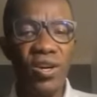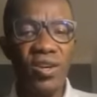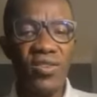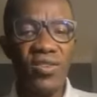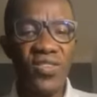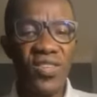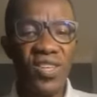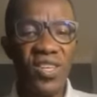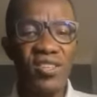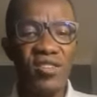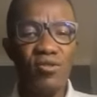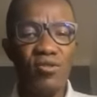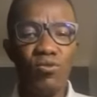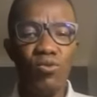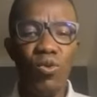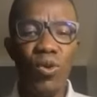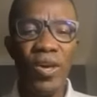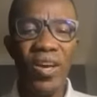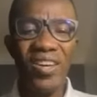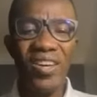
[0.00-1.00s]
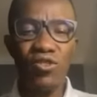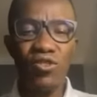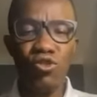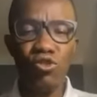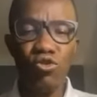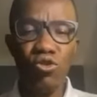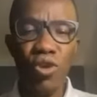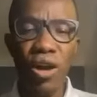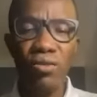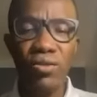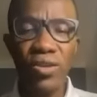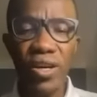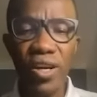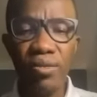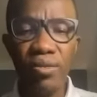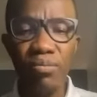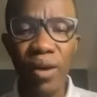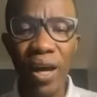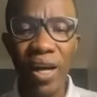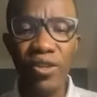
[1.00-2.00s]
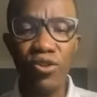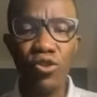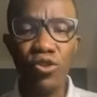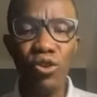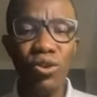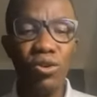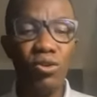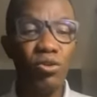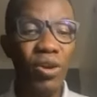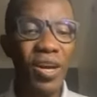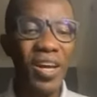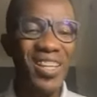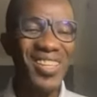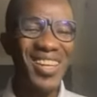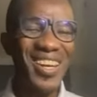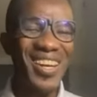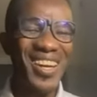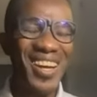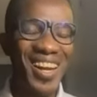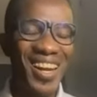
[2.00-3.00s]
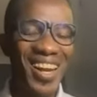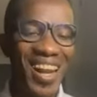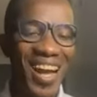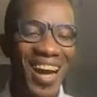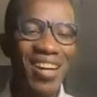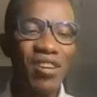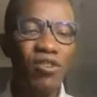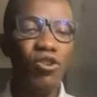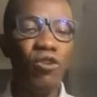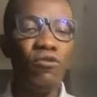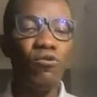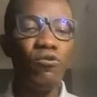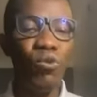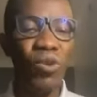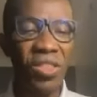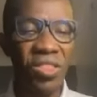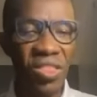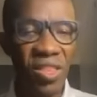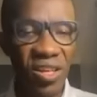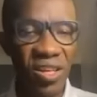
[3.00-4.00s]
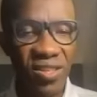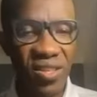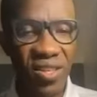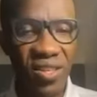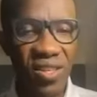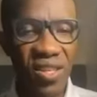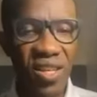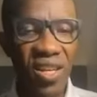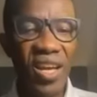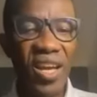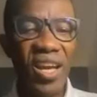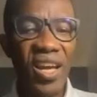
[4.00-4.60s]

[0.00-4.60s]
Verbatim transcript: since we are surrounded by so great a cloud of witnesses,